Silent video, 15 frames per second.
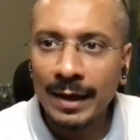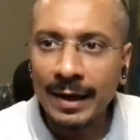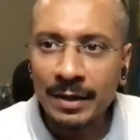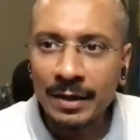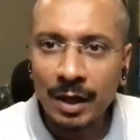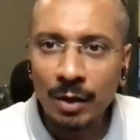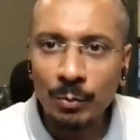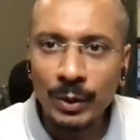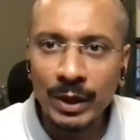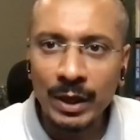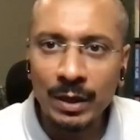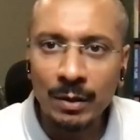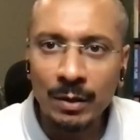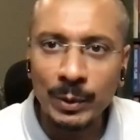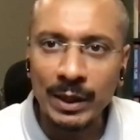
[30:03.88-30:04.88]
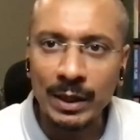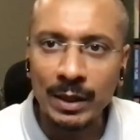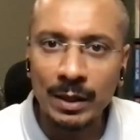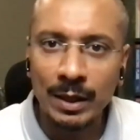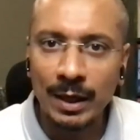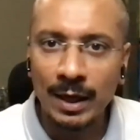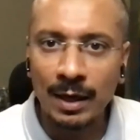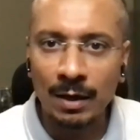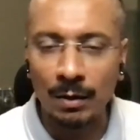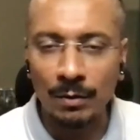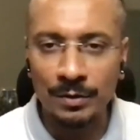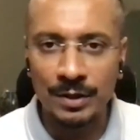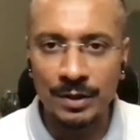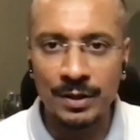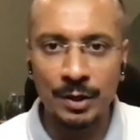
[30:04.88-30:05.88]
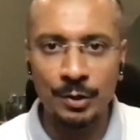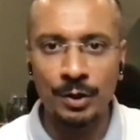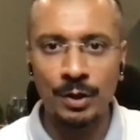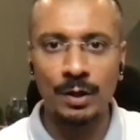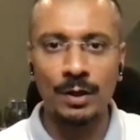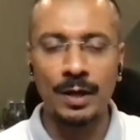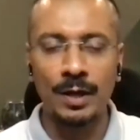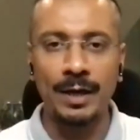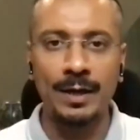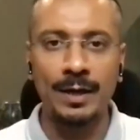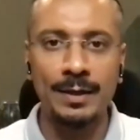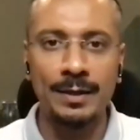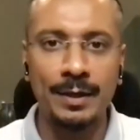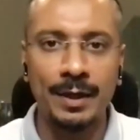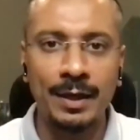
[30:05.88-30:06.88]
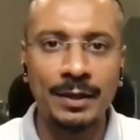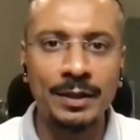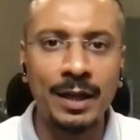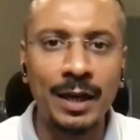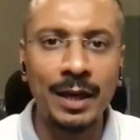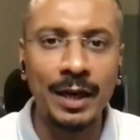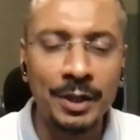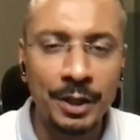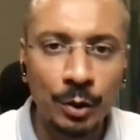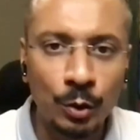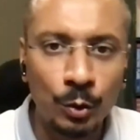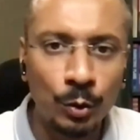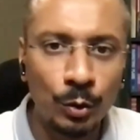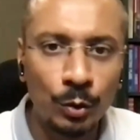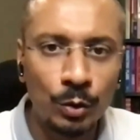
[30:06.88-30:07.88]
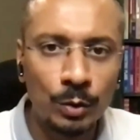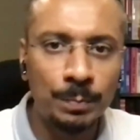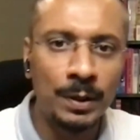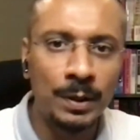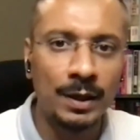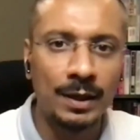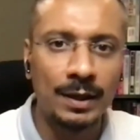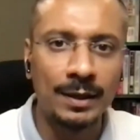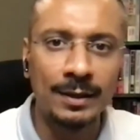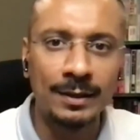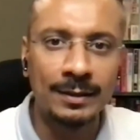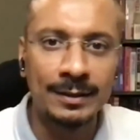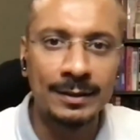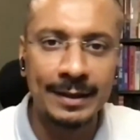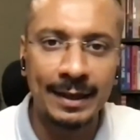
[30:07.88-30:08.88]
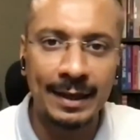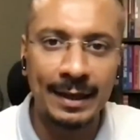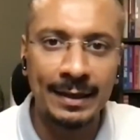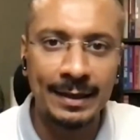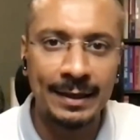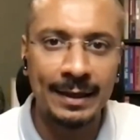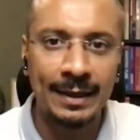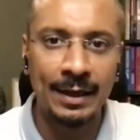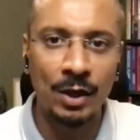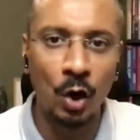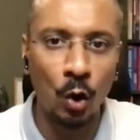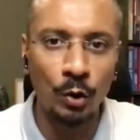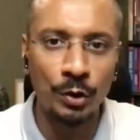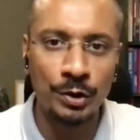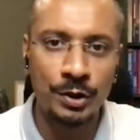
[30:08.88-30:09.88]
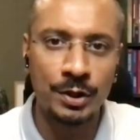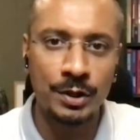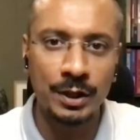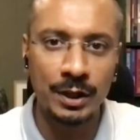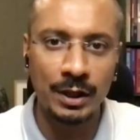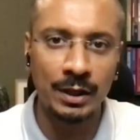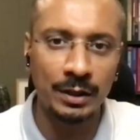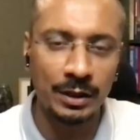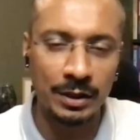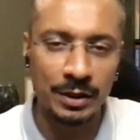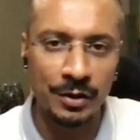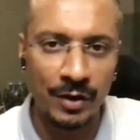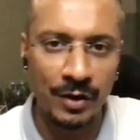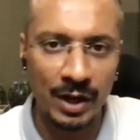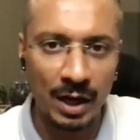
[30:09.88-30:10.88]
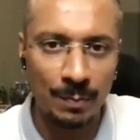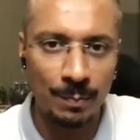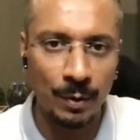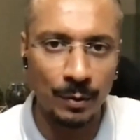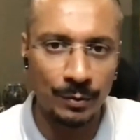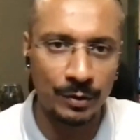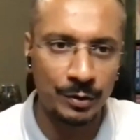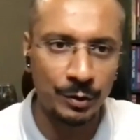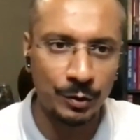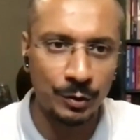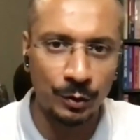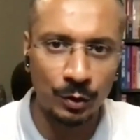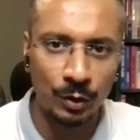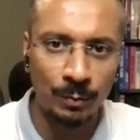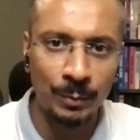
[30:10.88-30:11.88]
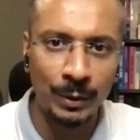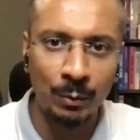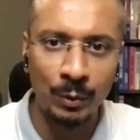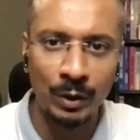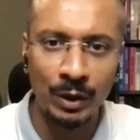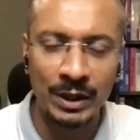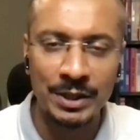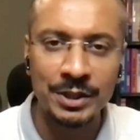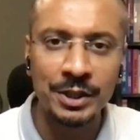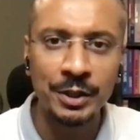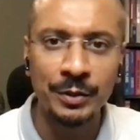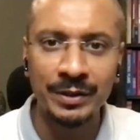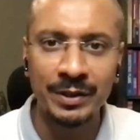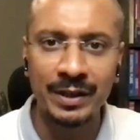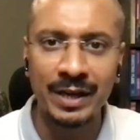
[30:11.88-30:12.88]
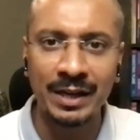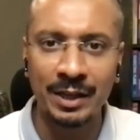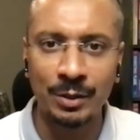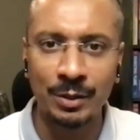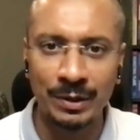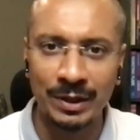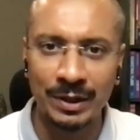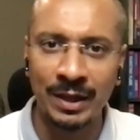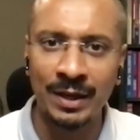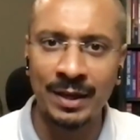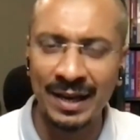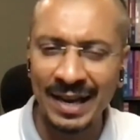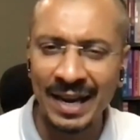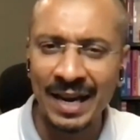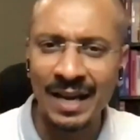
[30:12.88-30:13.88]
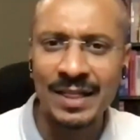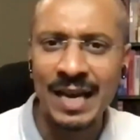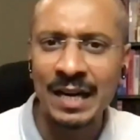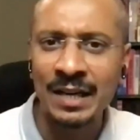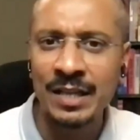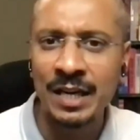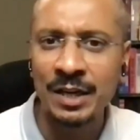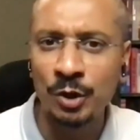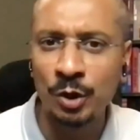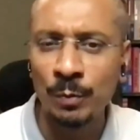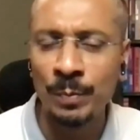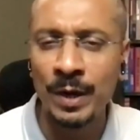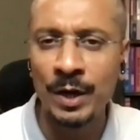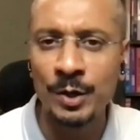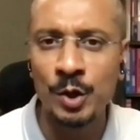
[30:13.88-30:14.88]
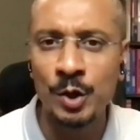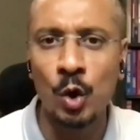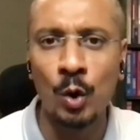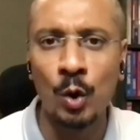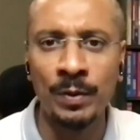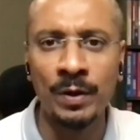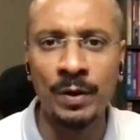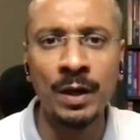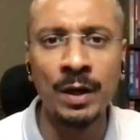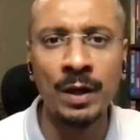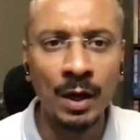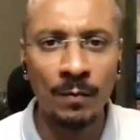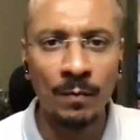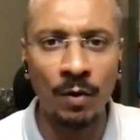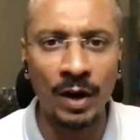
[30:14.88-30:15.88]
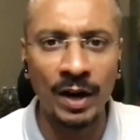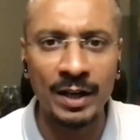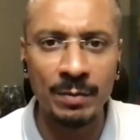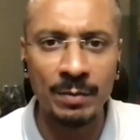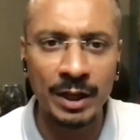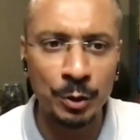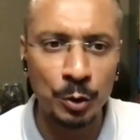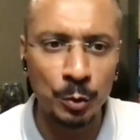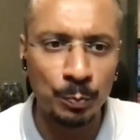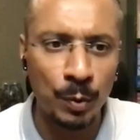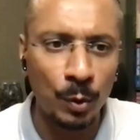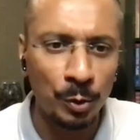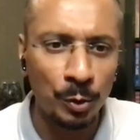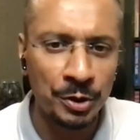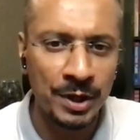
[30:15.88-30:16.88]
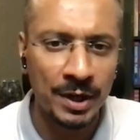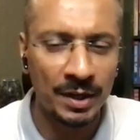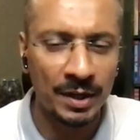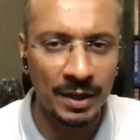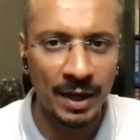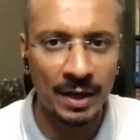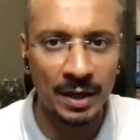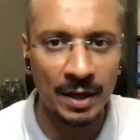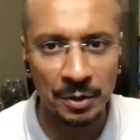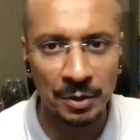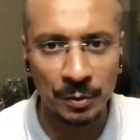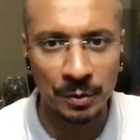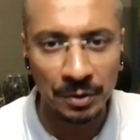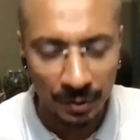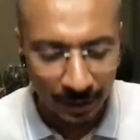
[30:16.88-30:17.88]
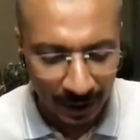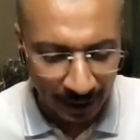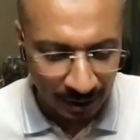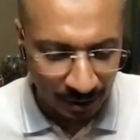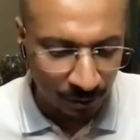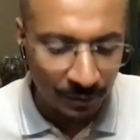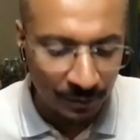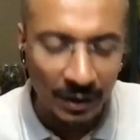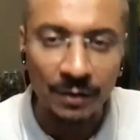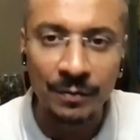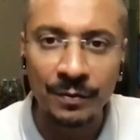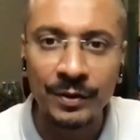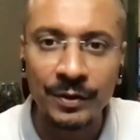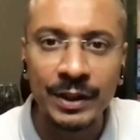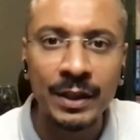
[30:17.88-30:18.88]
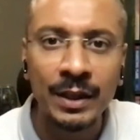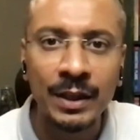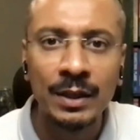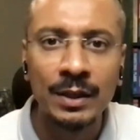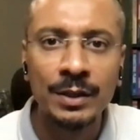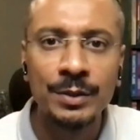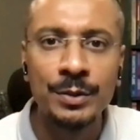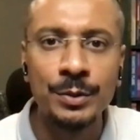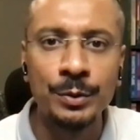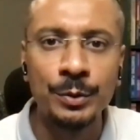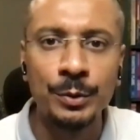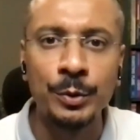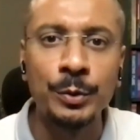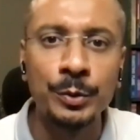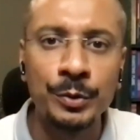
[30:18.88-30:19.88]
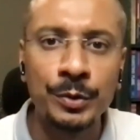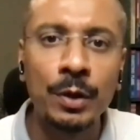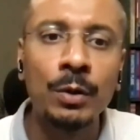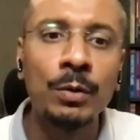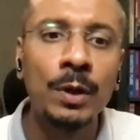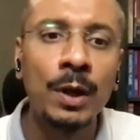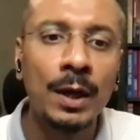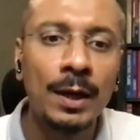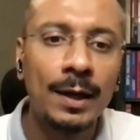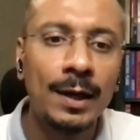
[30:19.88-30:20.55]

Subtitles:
I guess, you know, we can close the session, and the LinkedIn group that hosts the Riyadh Postgres user group, we'll continue interacting over there. Again, that group is open for anybody to post and to interact, so feel free to do so.